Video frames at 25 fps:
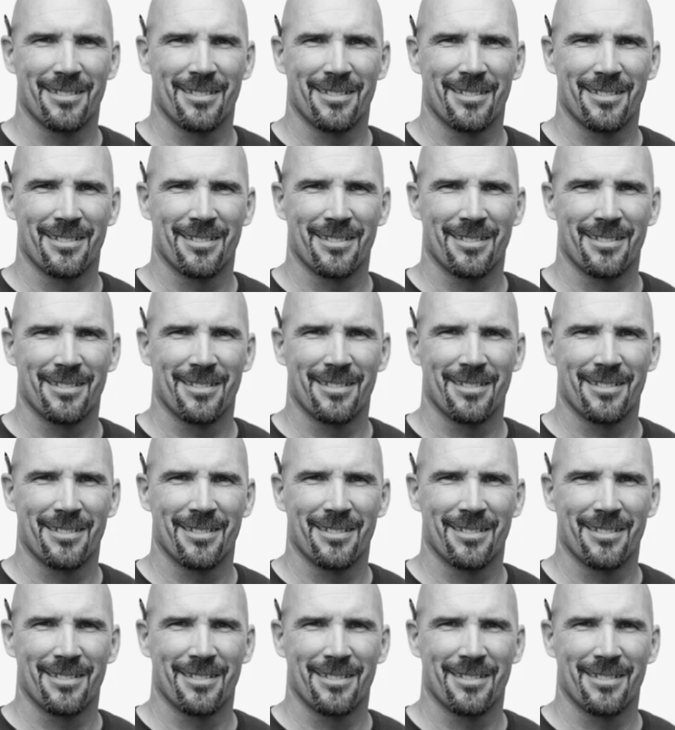
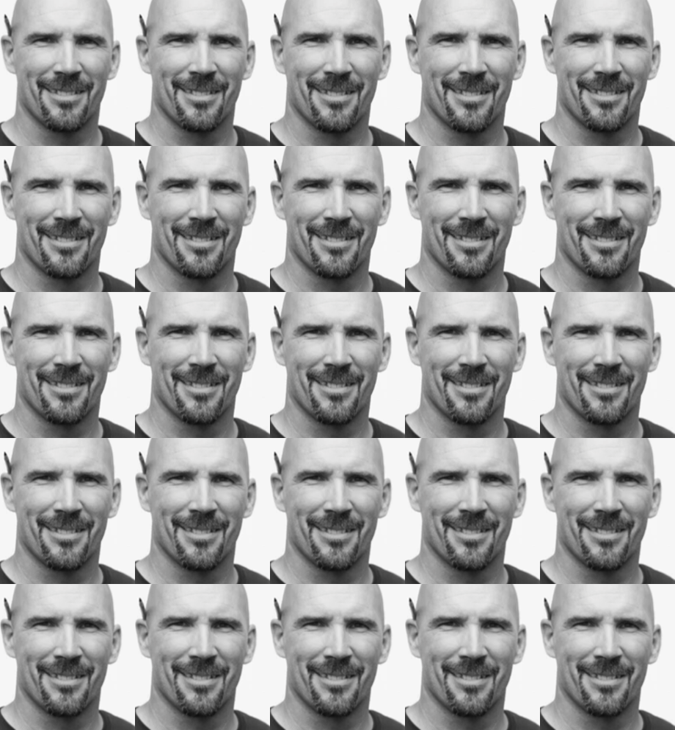
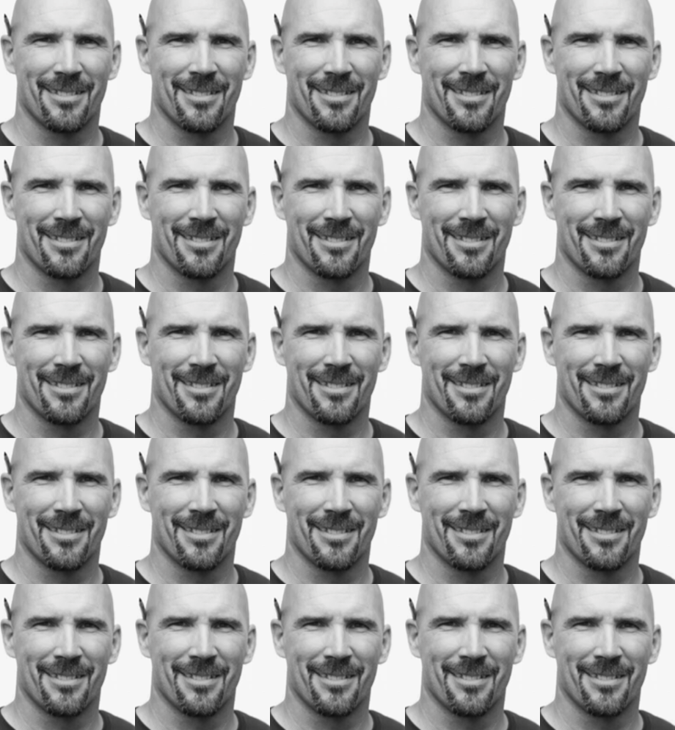No one is speaking in this clip.